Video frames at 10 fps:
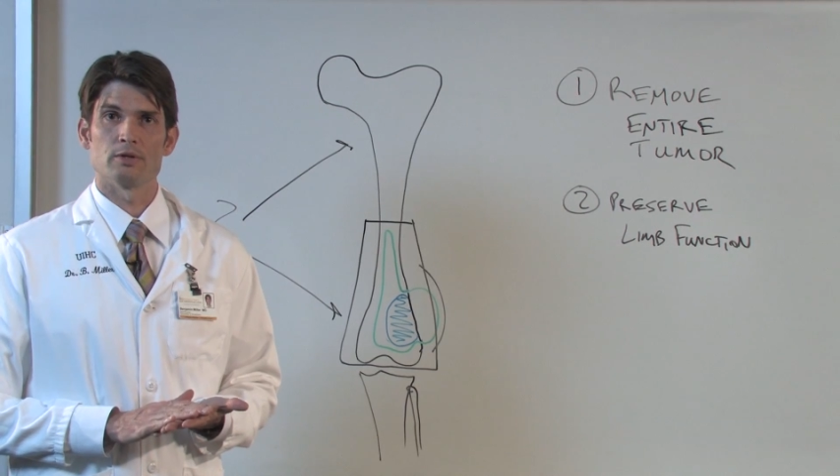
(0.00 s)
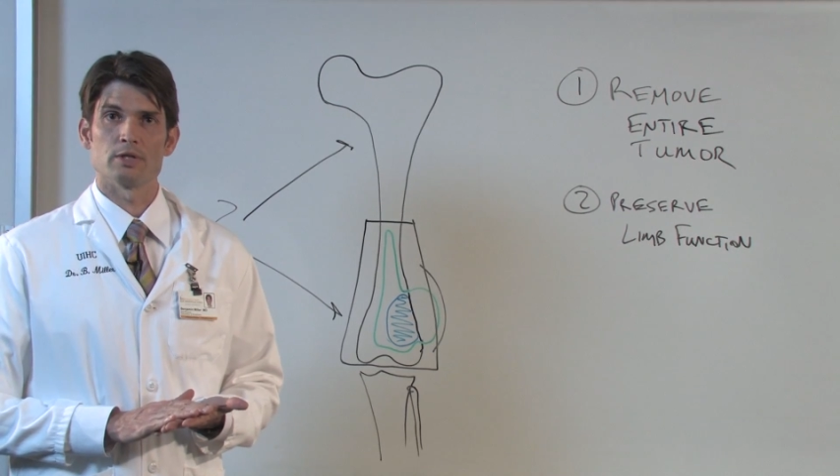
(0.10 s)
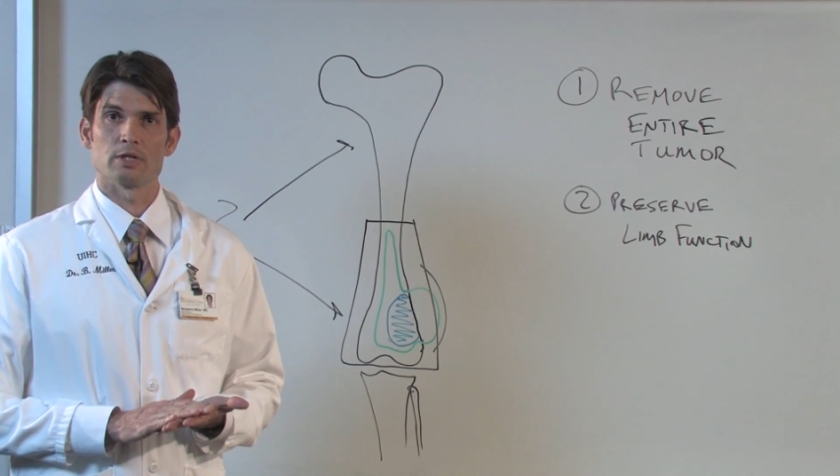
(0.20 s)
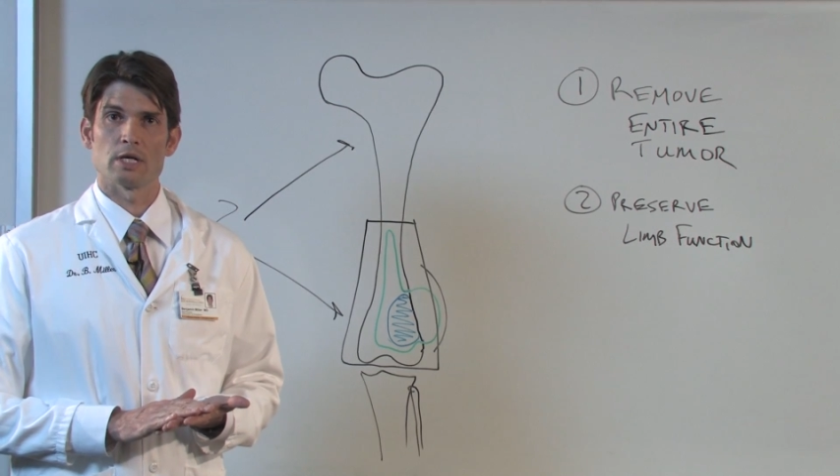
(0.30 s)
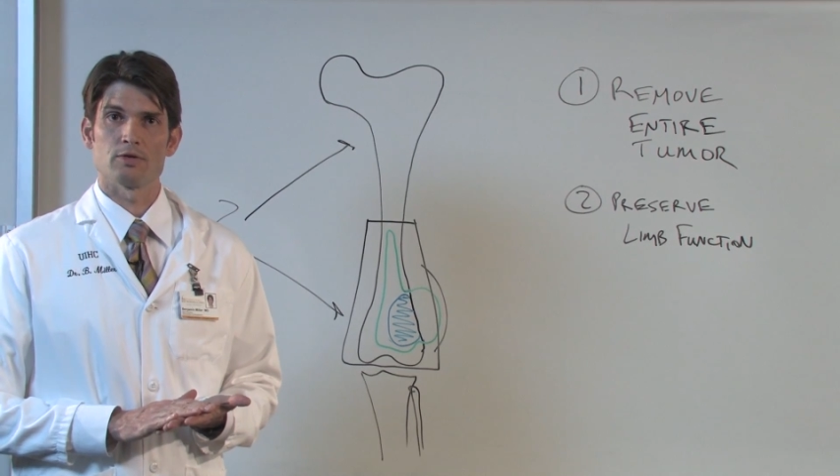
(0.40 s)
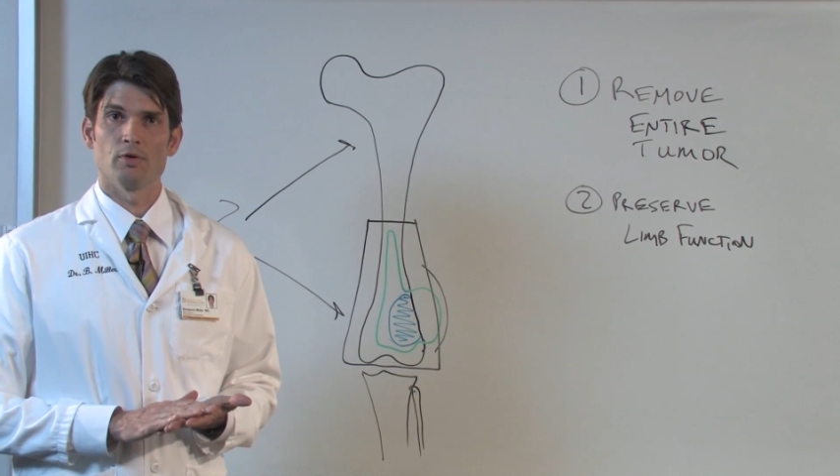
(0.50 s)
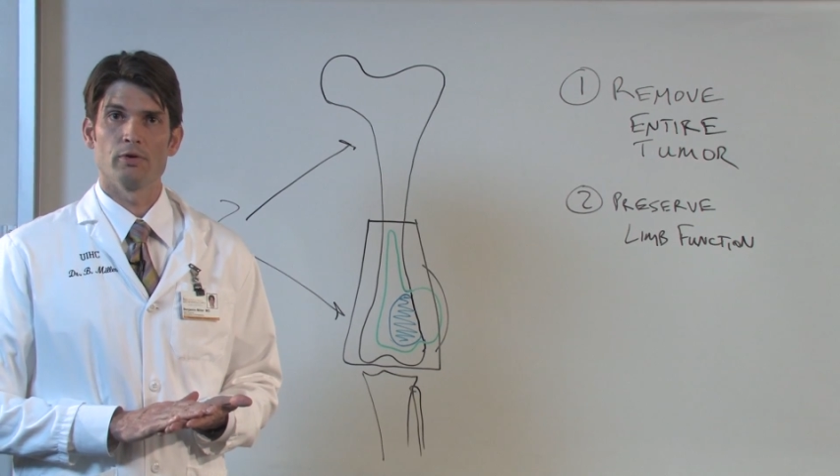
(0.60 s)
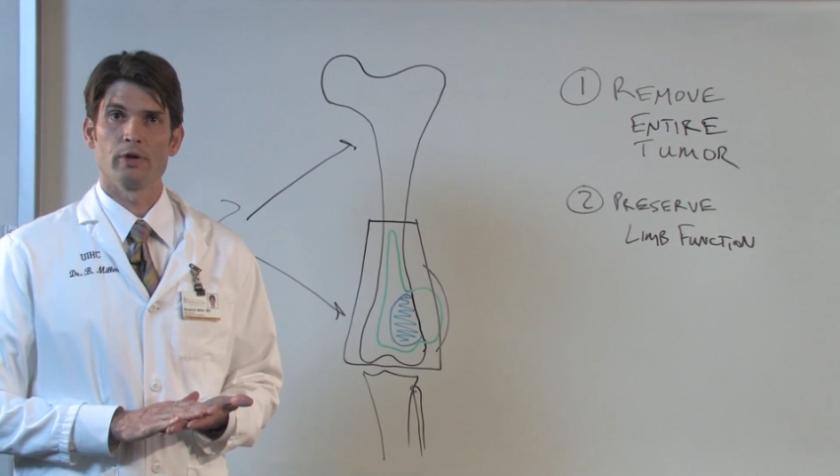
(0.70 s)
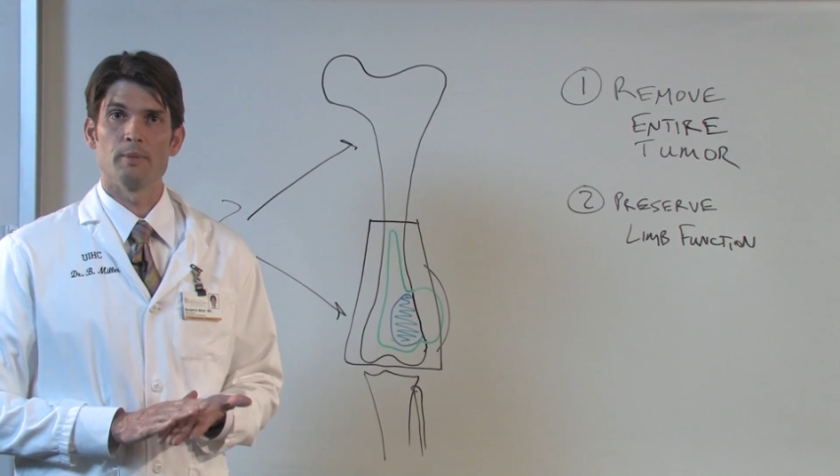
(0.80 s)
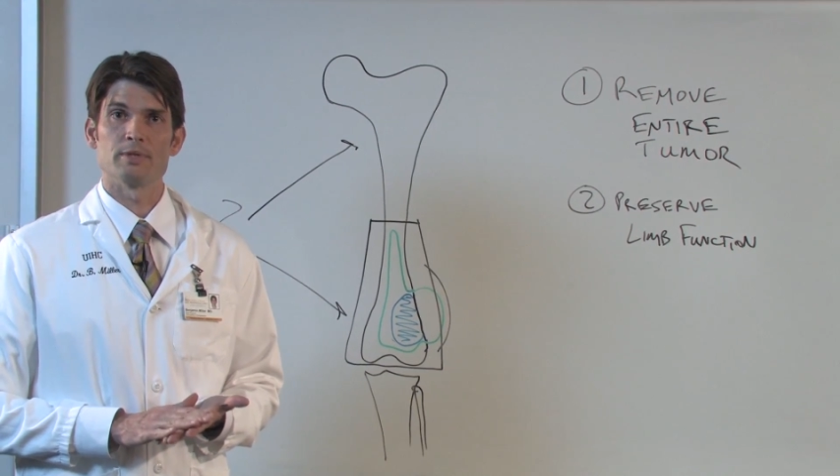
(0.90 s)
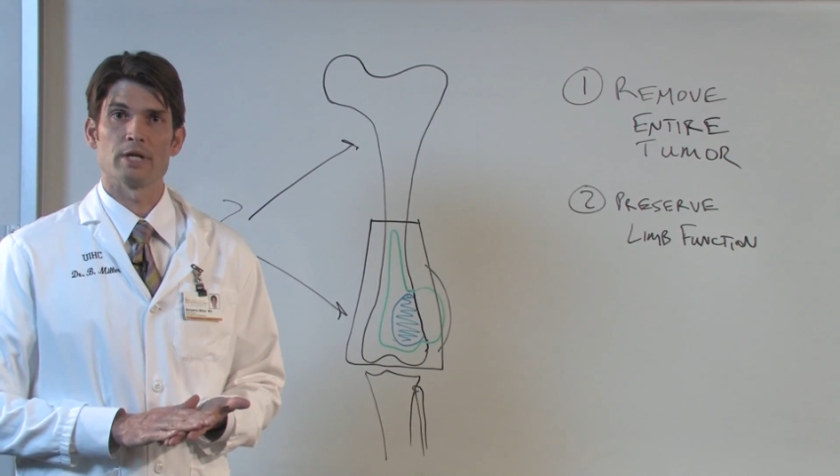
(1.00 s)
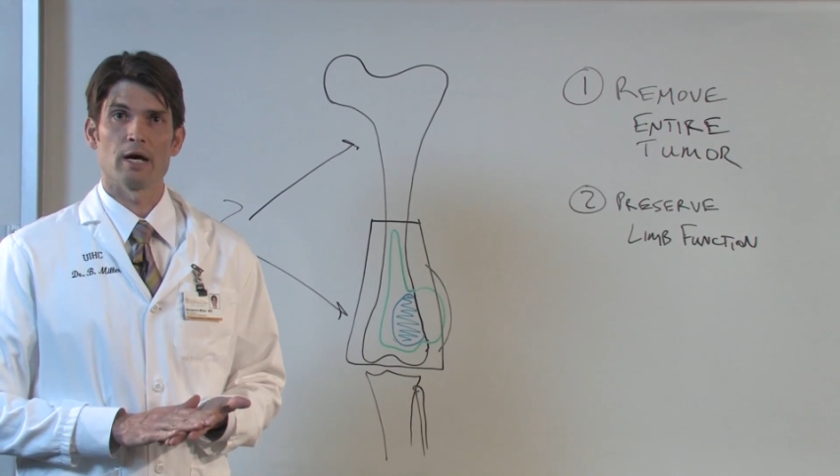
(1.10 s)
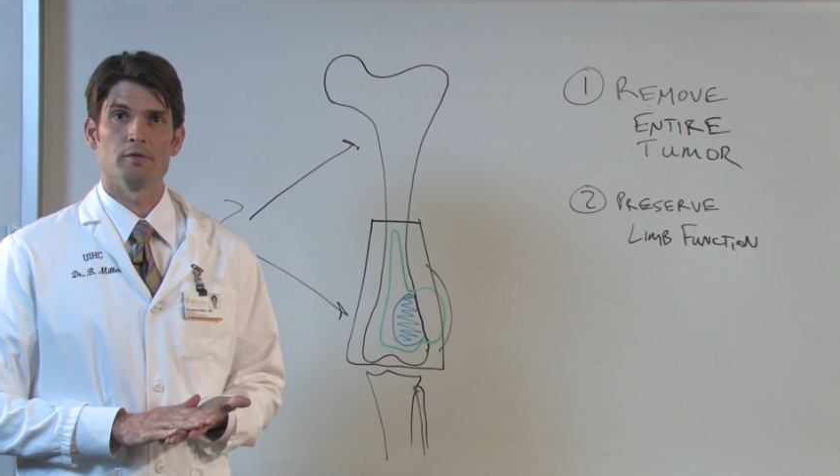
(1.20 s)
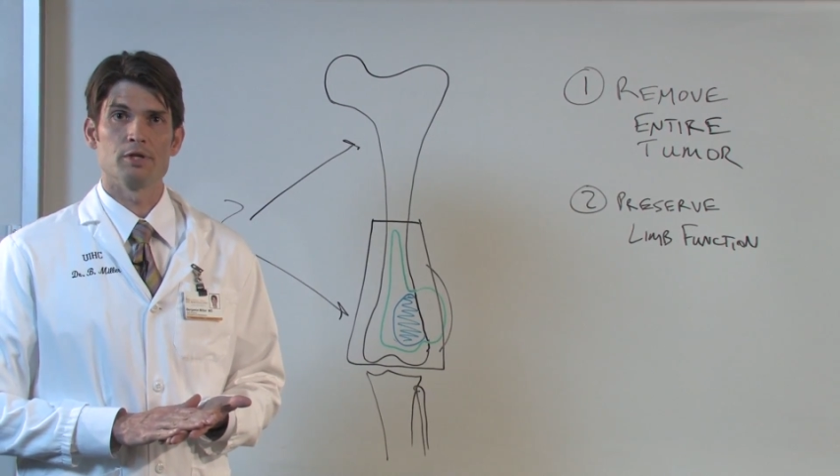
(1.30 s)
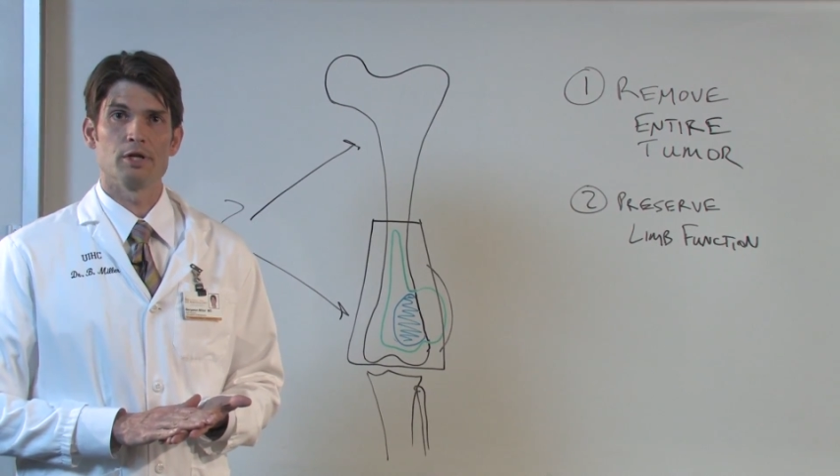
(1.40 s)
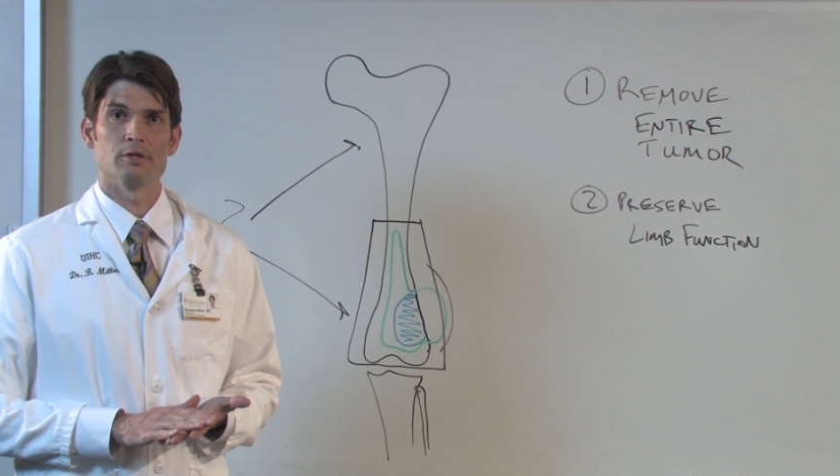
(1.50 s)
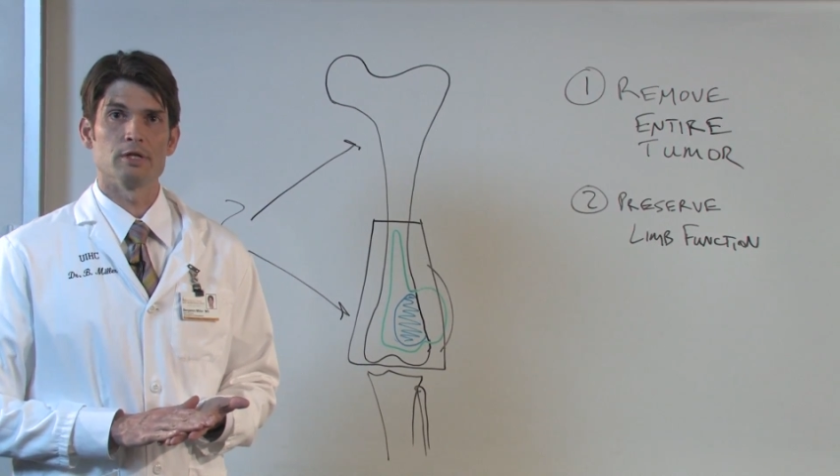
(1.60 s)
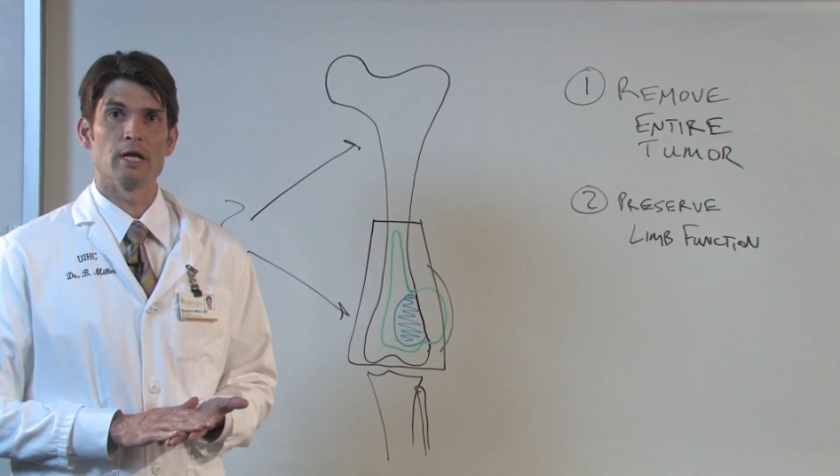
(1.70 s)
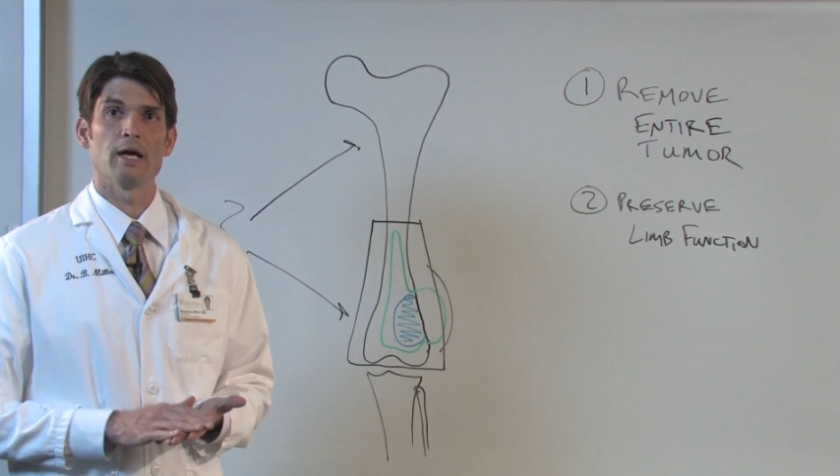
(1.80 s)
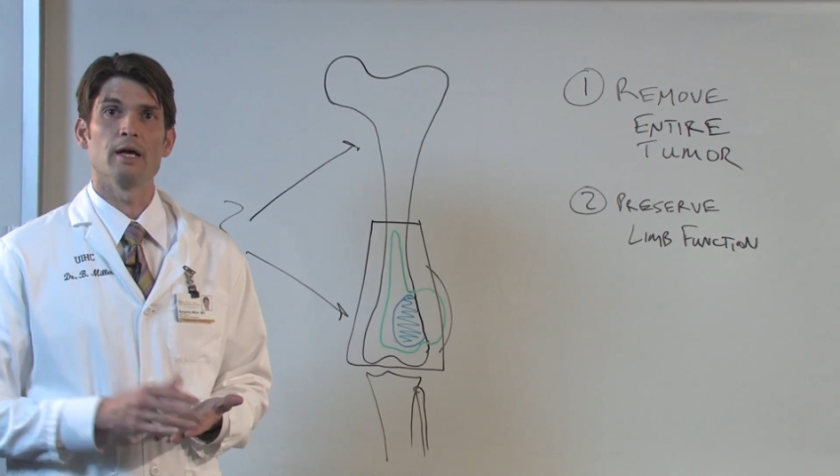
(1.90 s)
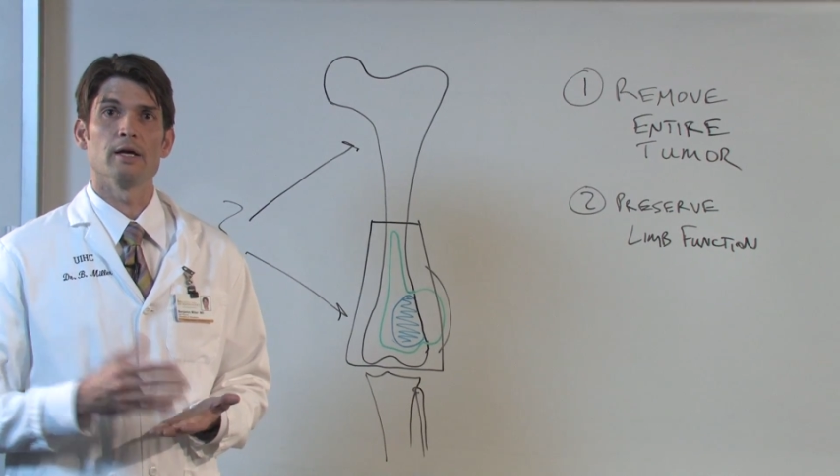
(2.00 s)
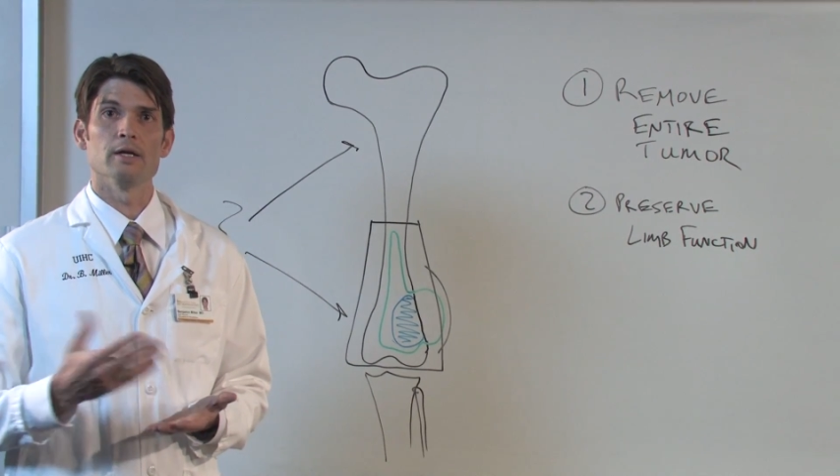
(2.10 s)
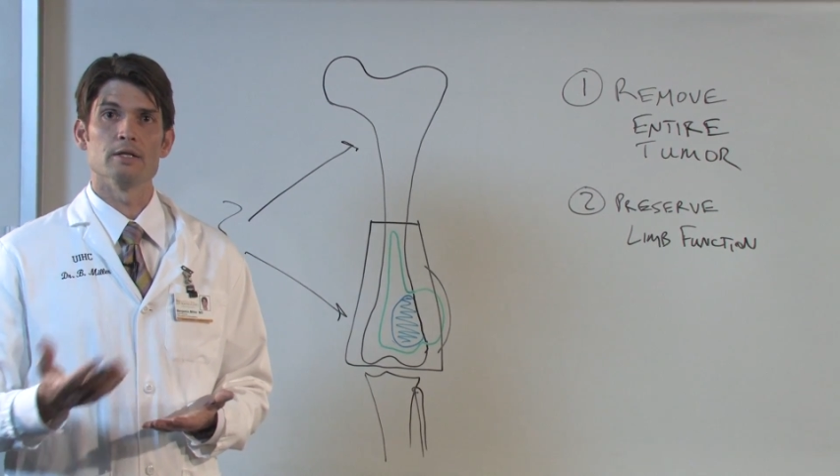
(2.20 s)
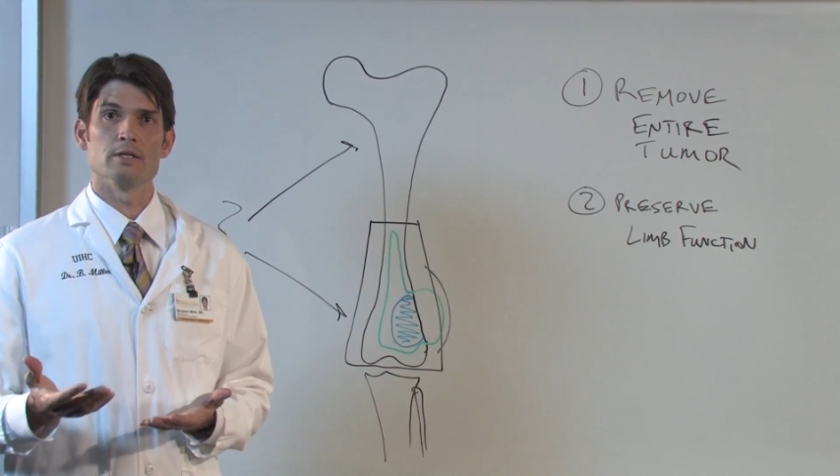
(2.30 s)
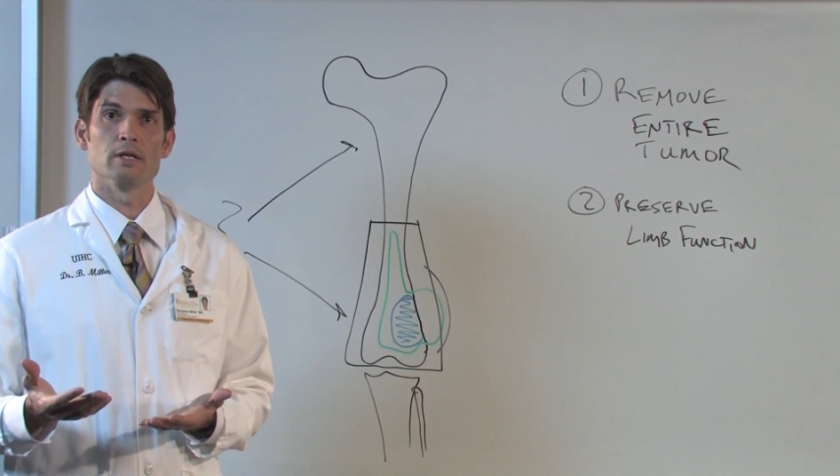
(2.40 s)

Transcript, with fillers: successful with limb salvage here today is